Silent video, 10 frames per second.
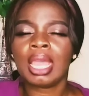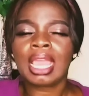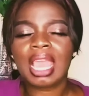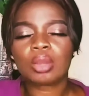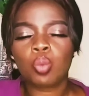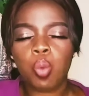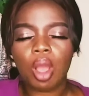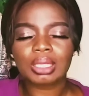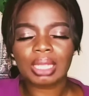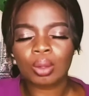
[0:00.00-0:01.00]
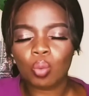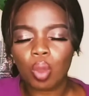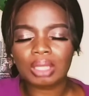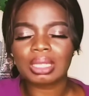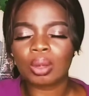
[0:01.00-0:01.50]
had walked and
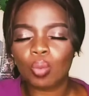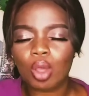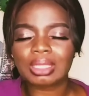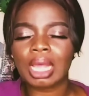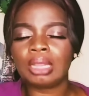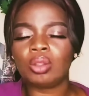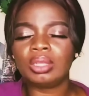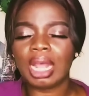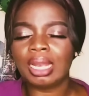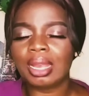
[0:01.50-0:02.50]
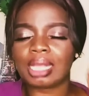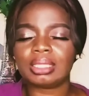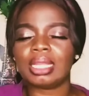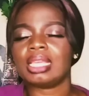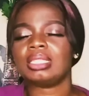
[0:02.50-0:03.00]
walked and walked, and on that last
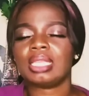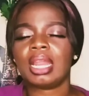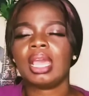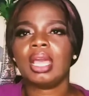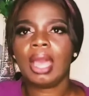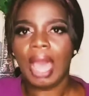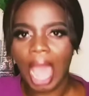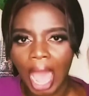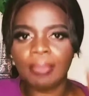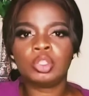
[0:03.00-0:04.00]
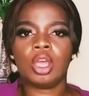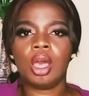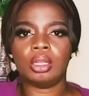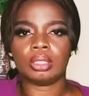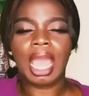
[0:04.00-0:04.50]
day, He said, I'm
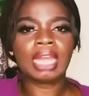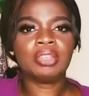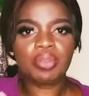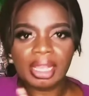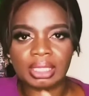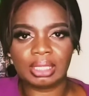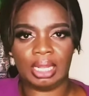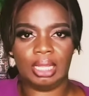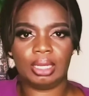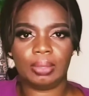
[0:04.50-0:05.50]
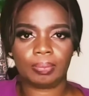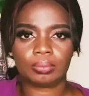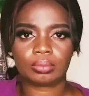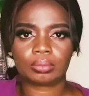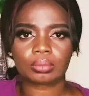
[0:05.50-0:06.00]
done, and He rested.
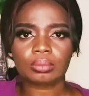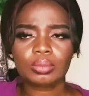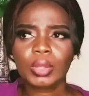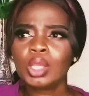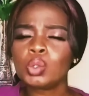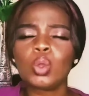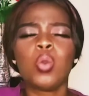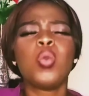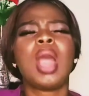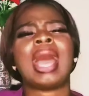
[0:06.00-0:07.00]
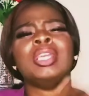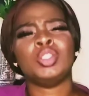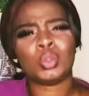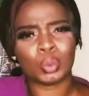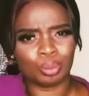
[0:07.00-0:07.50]
So who are
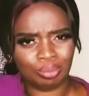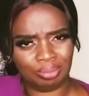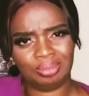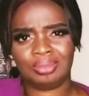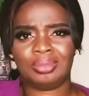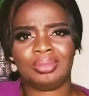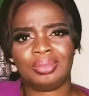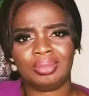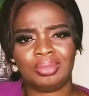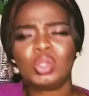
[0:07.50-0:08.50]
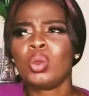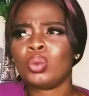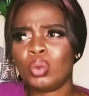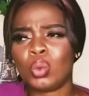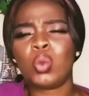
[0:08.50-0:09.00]
you? No,
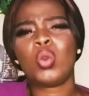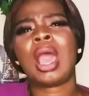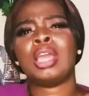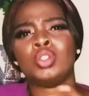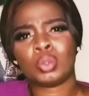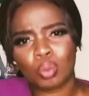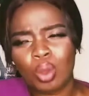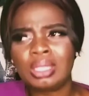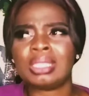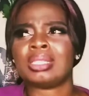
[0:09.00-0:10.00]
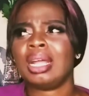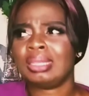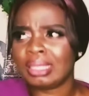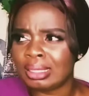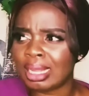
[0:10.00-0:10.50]
who are you? What is that
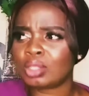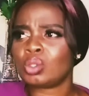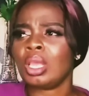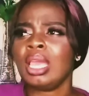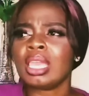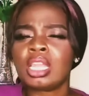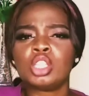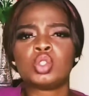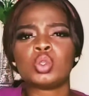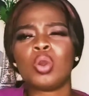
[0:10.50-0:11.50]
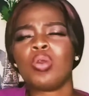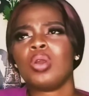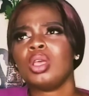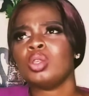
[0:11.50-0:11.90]
thing it is so